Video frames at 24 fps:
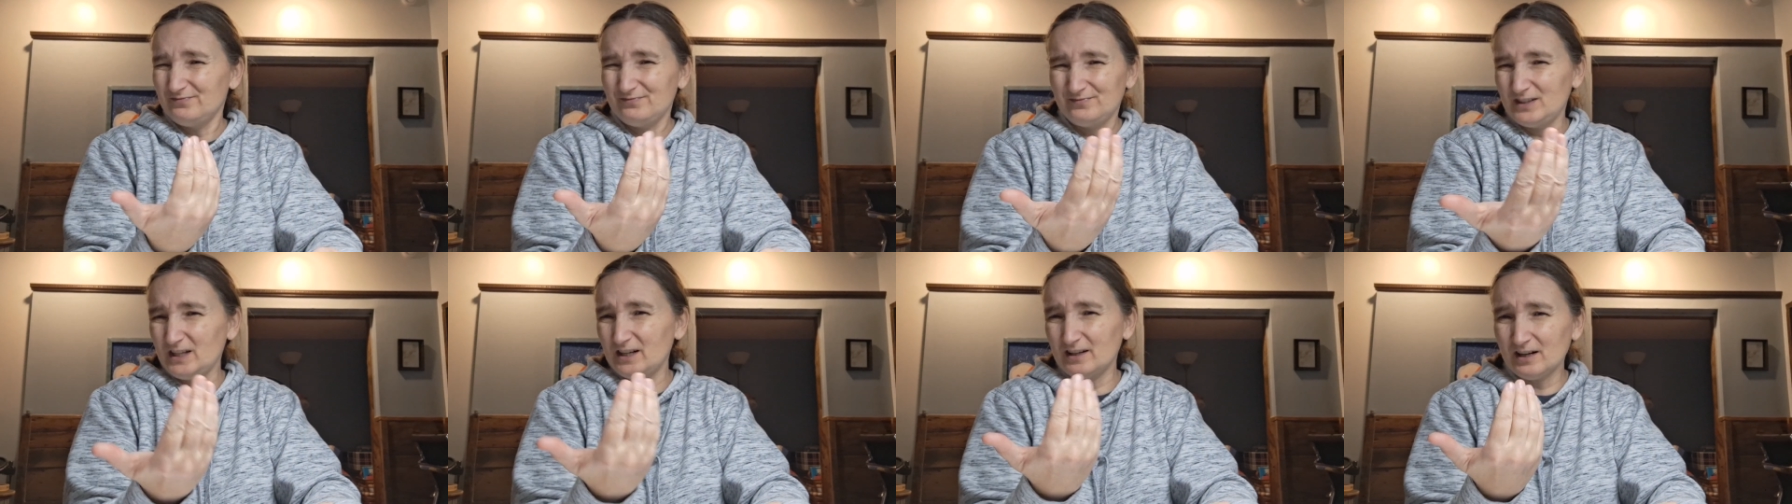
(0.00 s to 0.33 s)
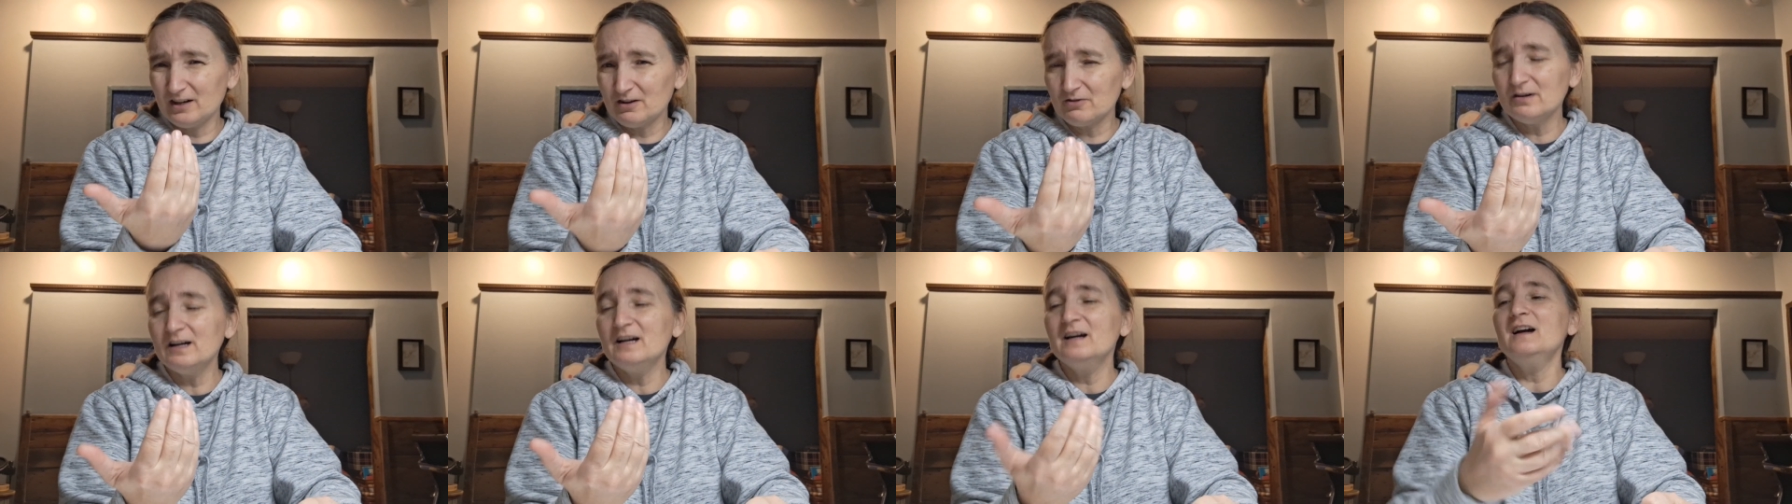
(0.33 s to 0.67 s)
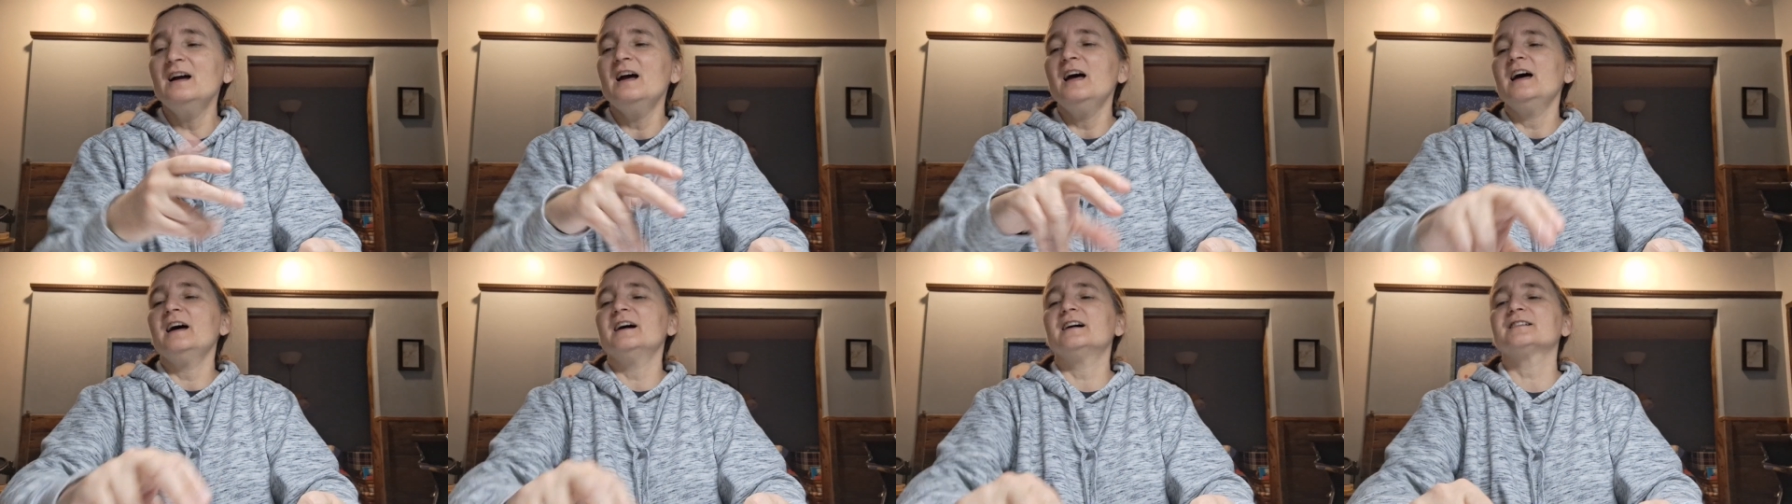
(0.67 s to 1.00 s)
you know
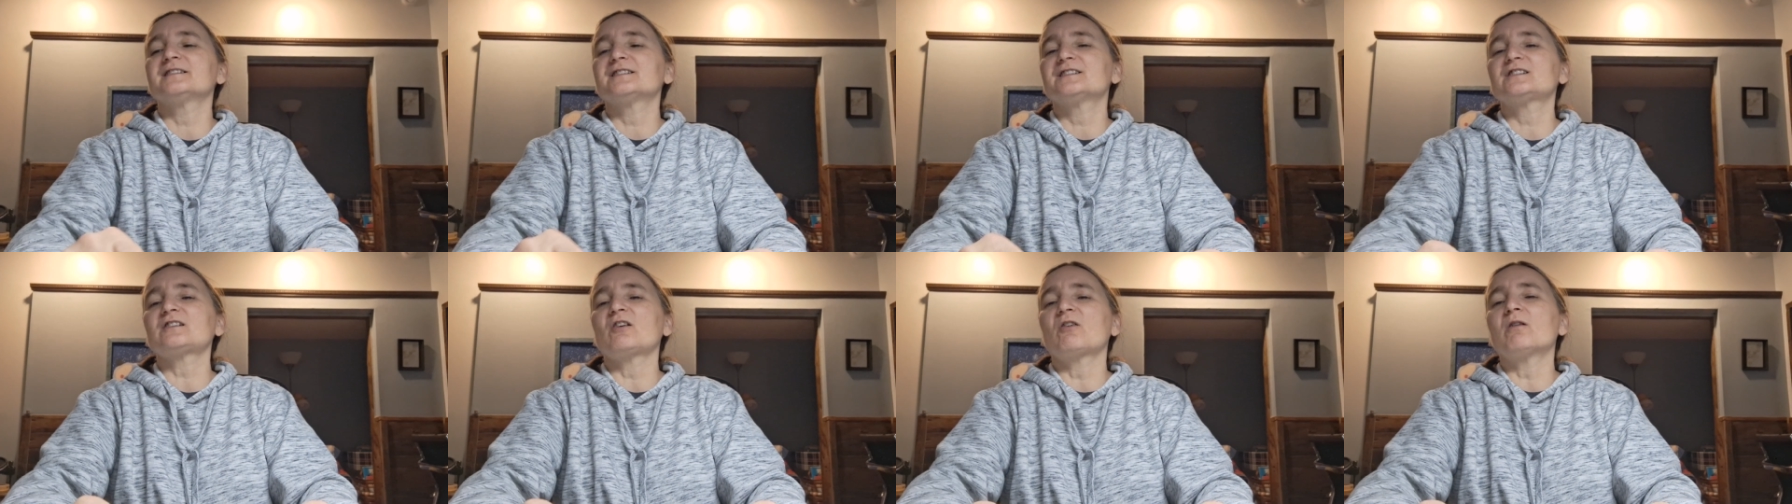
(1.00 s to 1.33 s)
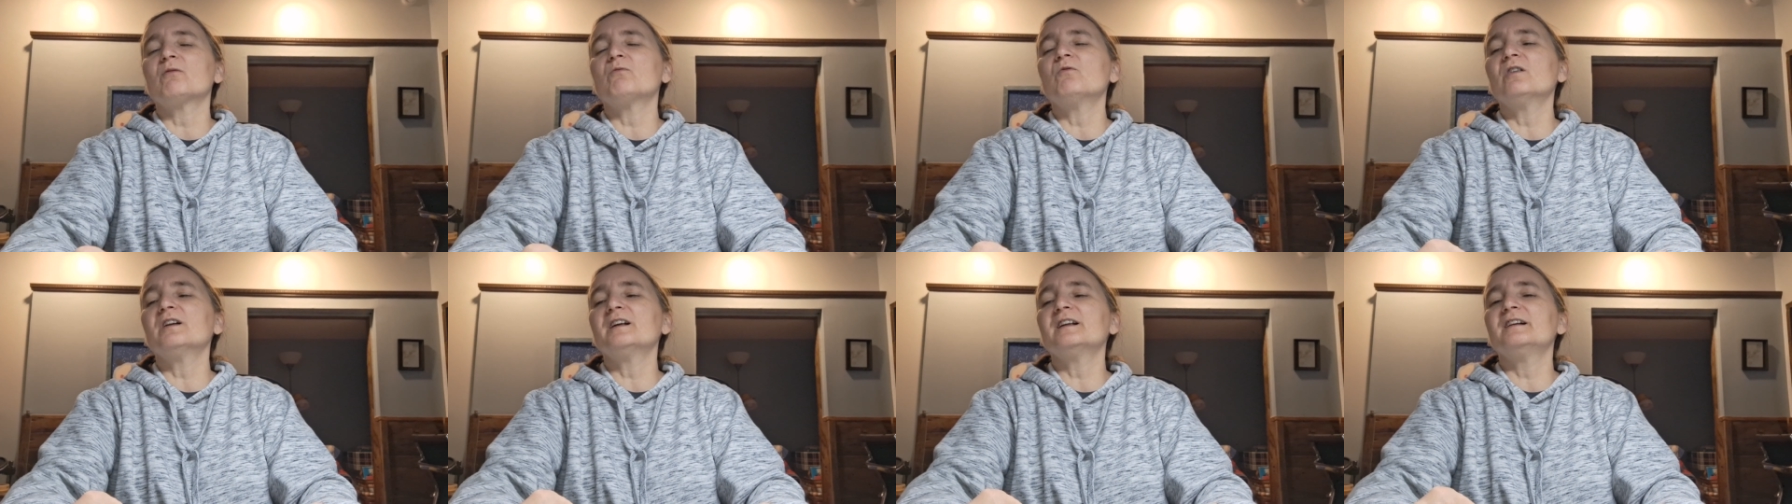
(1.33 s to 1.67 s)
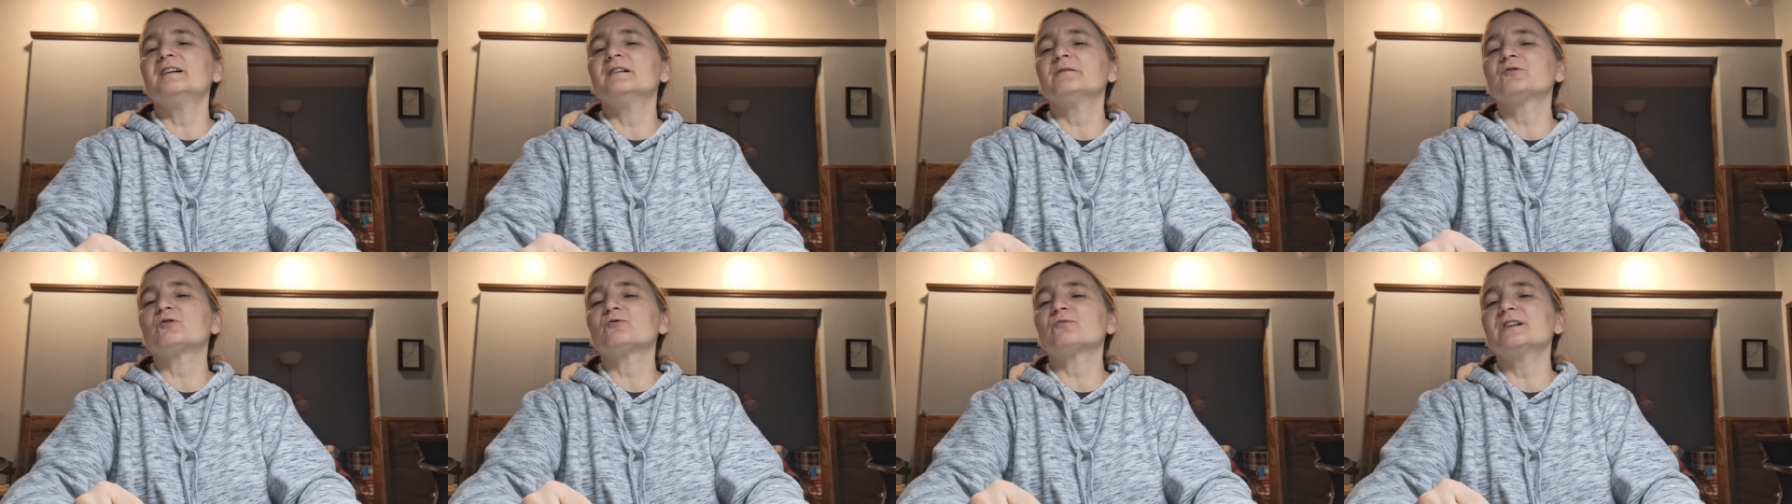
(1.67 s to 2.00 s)
and so i wanted
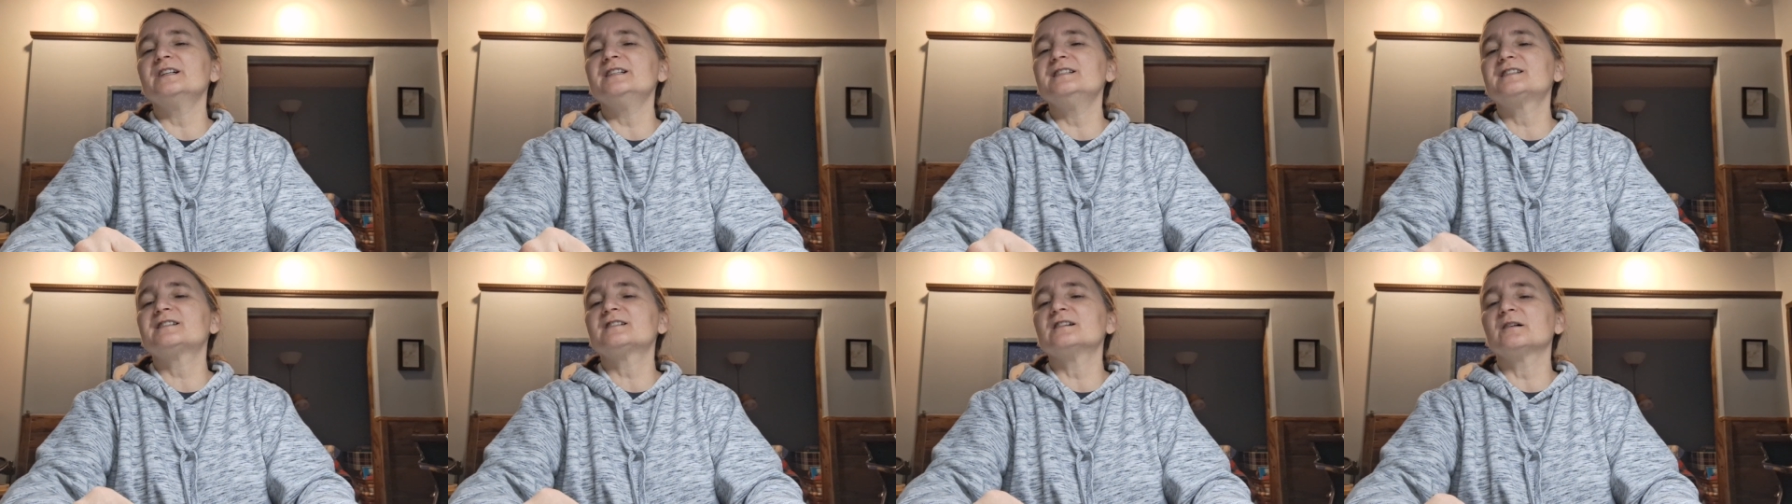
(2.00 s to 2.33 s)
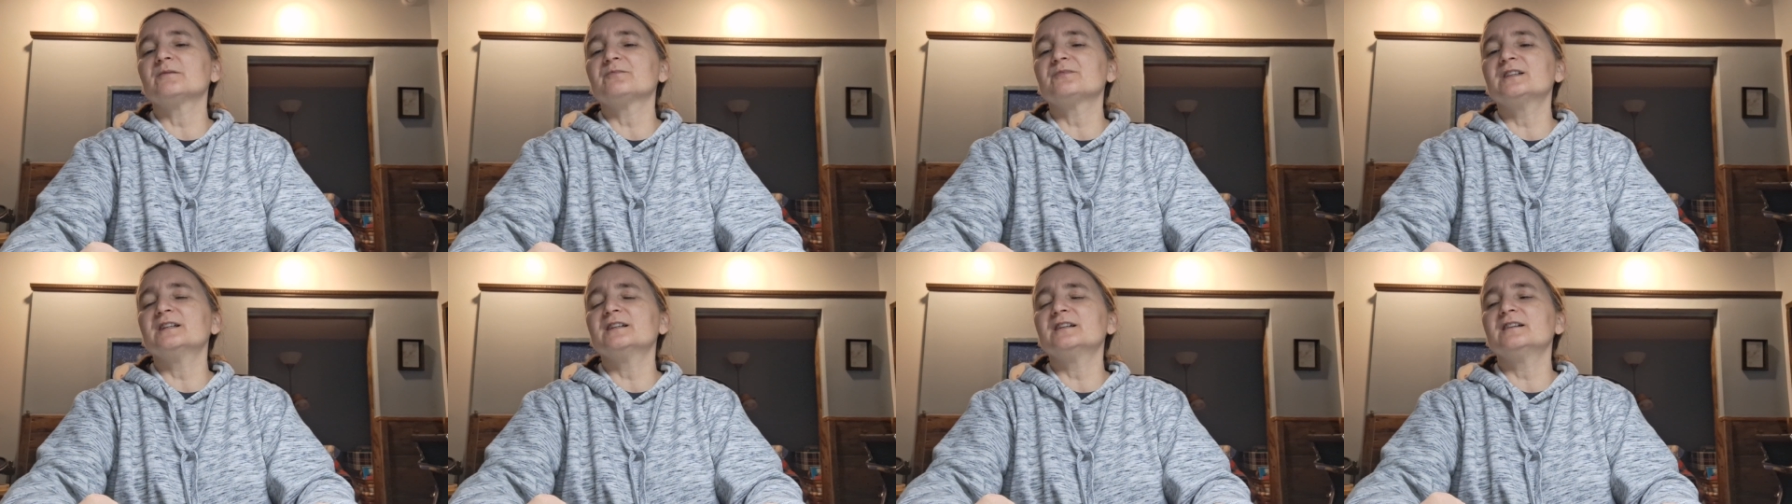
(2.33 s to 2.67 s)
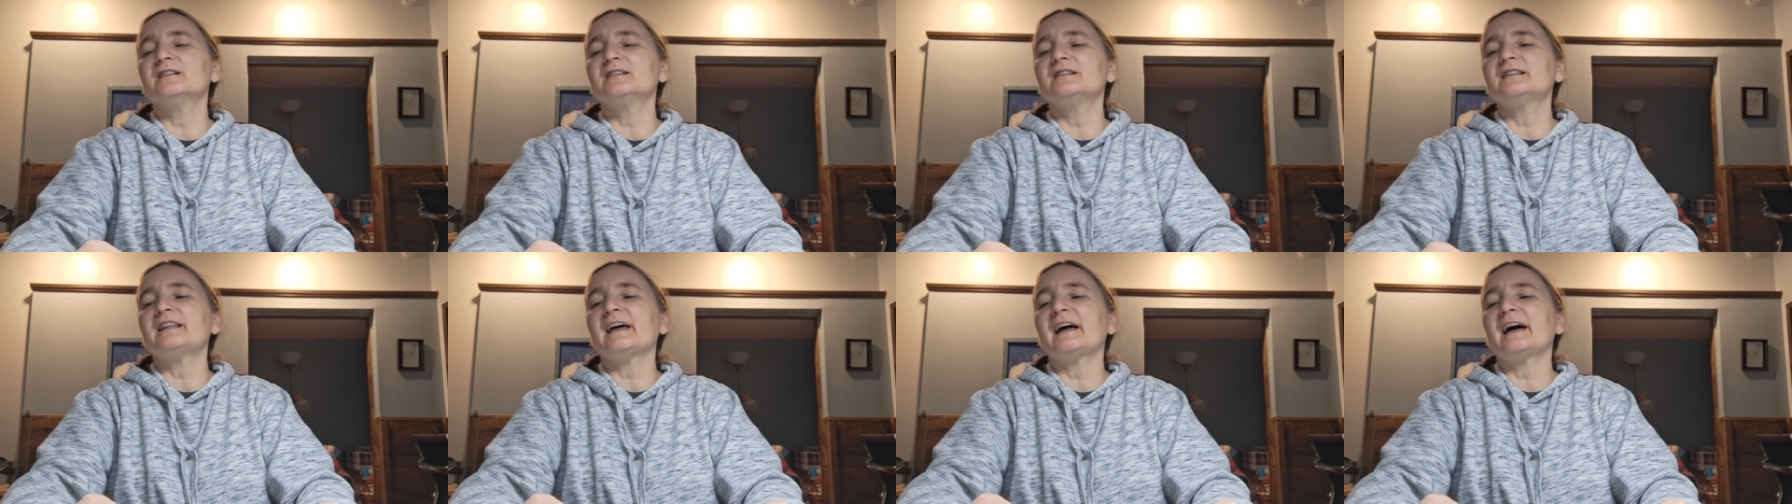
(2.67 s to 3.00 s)
him to read
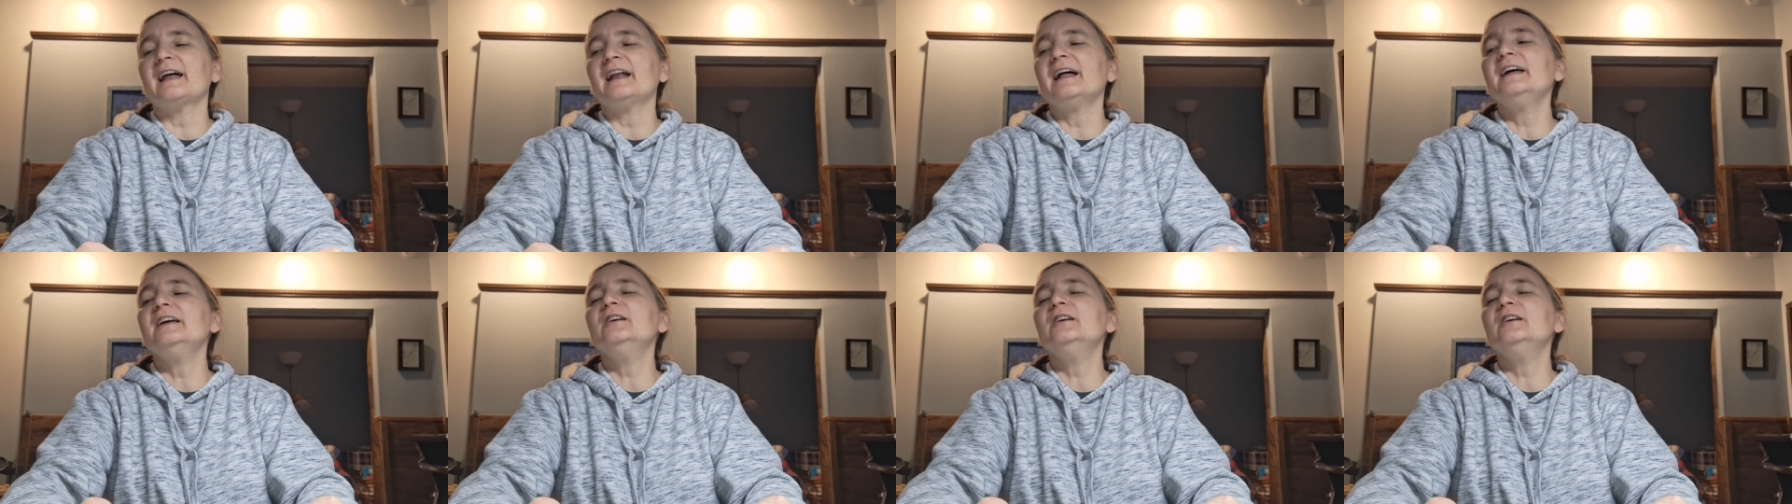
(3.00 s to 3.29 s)
something that